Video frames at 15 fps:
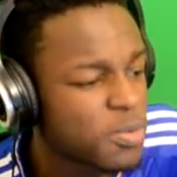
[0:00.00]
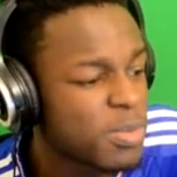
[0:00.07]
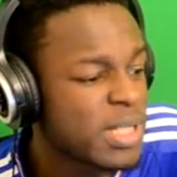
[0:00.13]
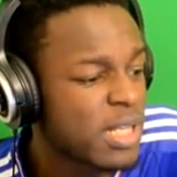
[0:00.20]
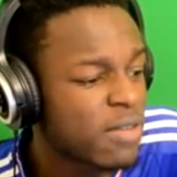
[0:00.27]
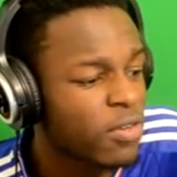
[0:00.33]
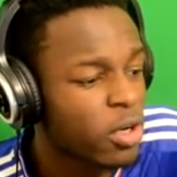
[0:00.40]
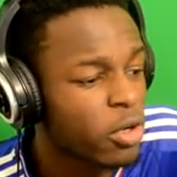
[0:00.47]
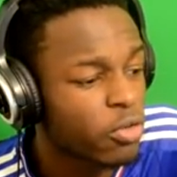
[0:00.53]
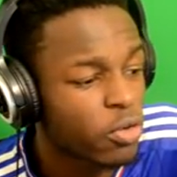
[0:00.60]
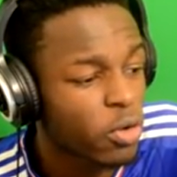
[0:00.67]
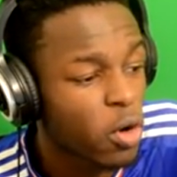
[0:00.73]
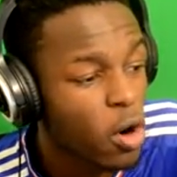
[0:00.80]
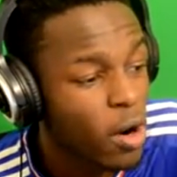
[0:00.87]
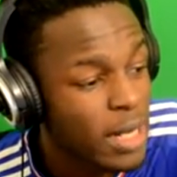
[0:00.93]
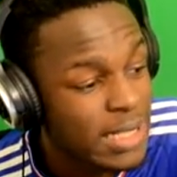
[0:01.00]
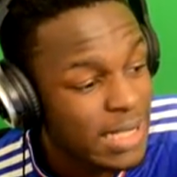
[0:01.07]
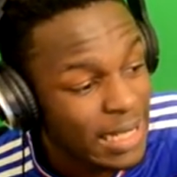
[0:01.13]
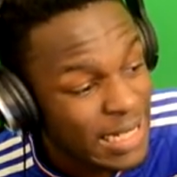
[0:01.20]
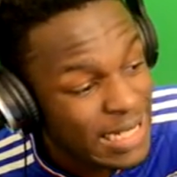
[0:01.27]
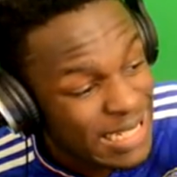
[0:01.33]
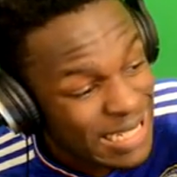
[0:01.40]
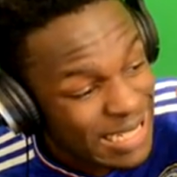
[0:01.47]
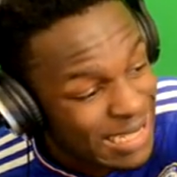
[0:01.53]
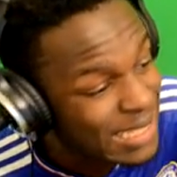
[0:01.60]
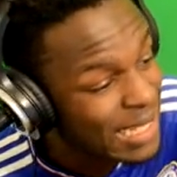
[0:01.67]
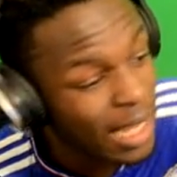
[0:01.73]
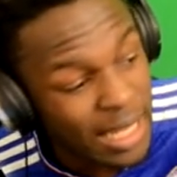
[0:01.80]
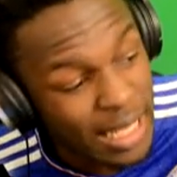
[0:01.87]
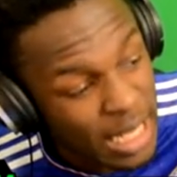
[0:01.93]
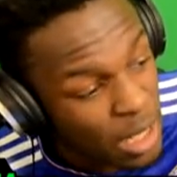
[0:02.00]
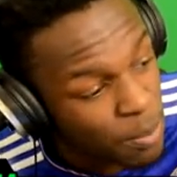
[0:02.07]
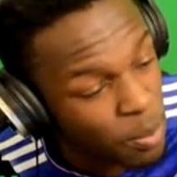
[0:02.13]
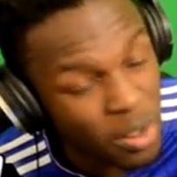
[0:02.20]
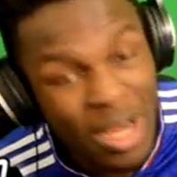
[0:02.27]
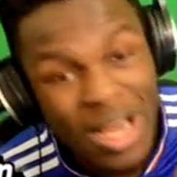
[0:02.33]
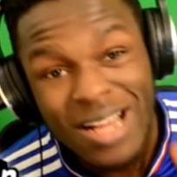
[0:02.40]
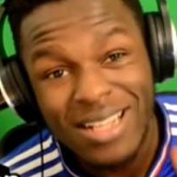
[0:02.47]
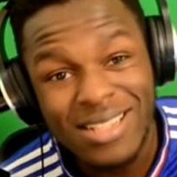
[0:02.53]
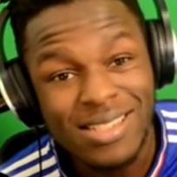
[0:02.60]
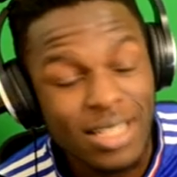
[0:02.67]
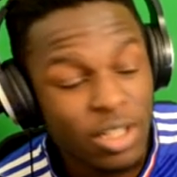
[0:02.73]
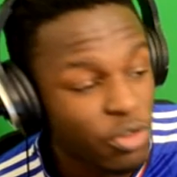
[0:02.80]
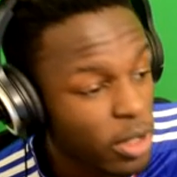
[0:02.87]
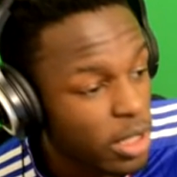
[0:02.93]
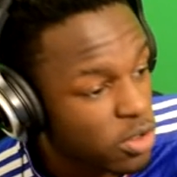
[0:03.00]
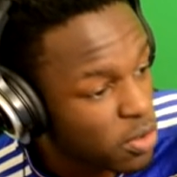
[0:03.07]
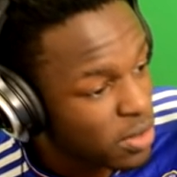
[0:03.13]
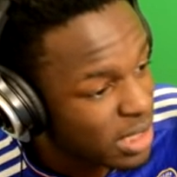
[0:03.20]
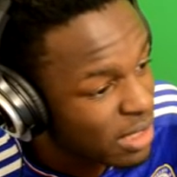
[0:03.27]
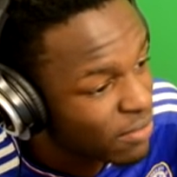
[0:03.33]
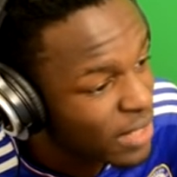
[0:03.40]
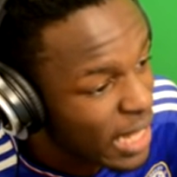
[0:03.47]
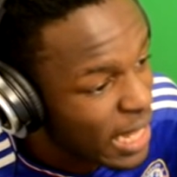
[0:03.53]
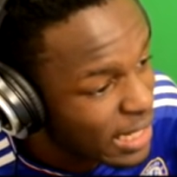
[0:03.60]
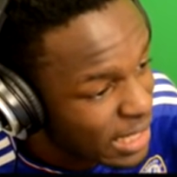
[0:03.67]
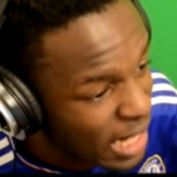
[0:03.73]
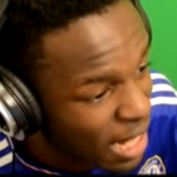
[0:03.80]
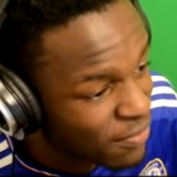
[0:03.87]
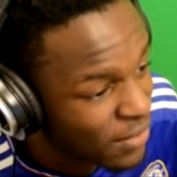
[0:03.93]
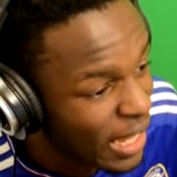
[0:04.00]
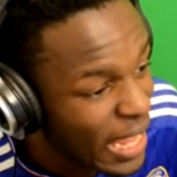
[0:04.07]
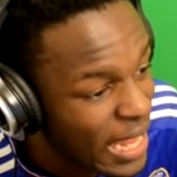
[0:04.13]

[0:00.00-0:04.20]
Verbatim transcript: me 700 coins, and he's a sick keeper considering he's got 78 diving,